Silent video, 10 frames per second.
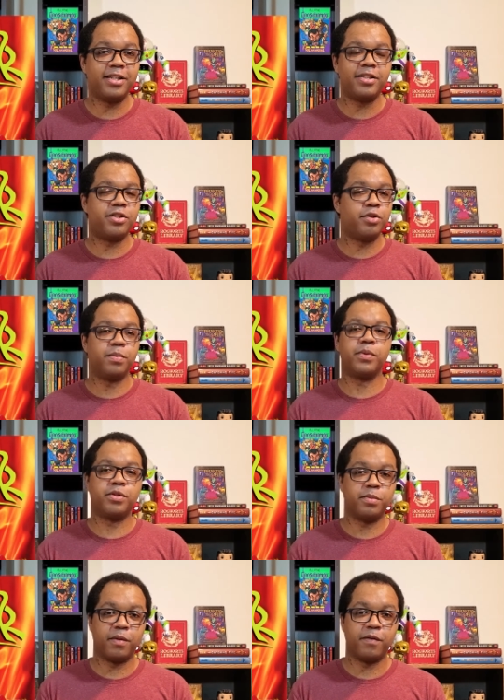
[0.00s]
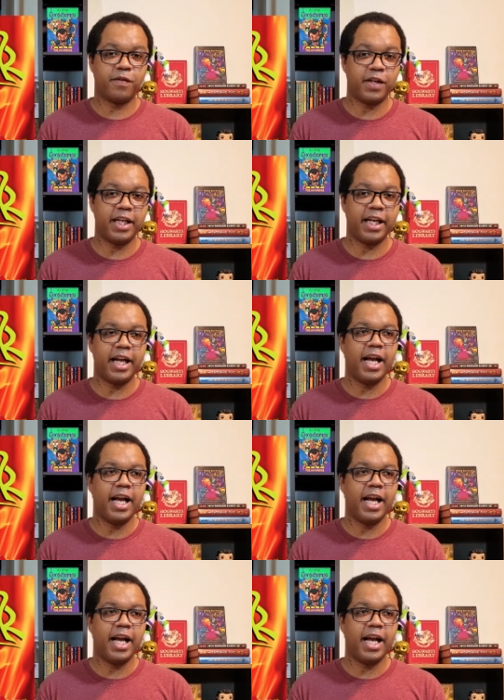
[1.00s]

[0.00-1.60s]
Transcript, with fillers: It's super, super funny.